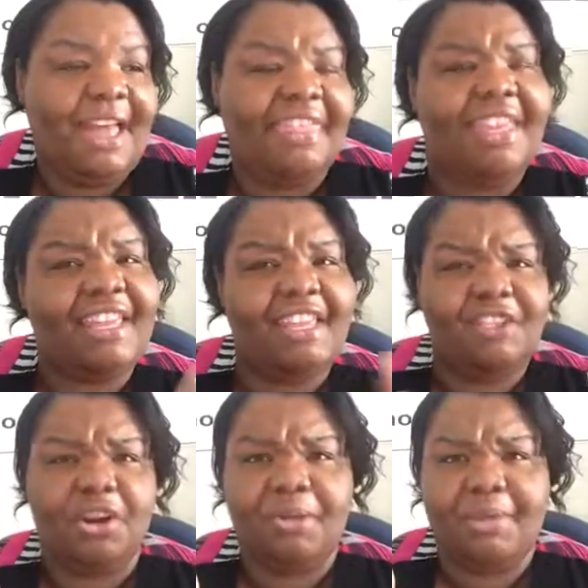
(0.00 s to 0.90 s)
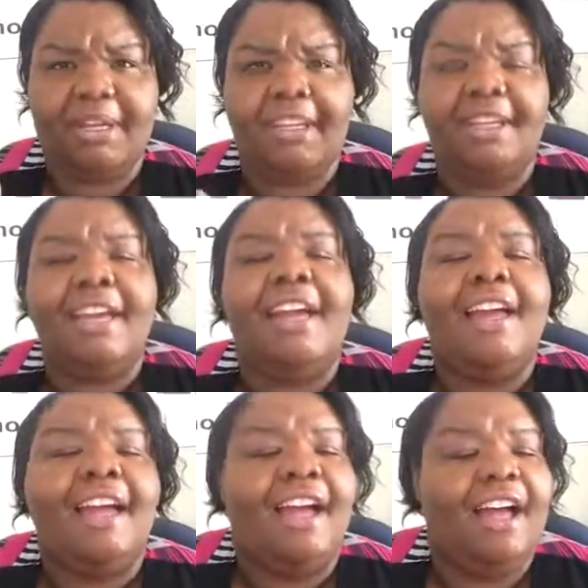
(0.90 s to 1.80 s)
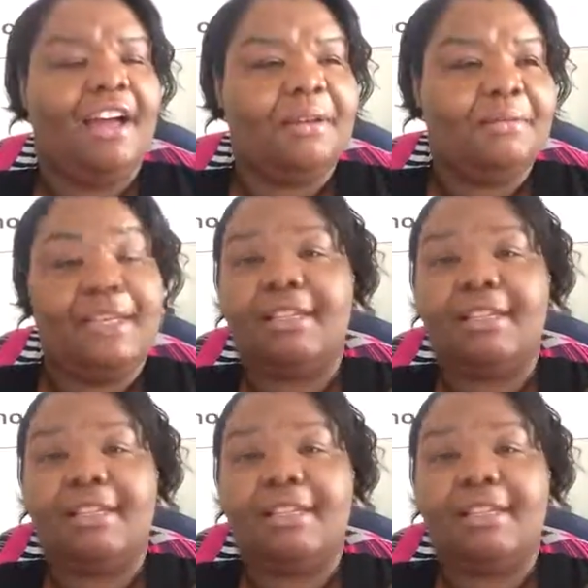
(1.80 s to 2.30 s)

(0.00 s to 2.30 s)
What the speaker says: I think His or Her Money. Yeah,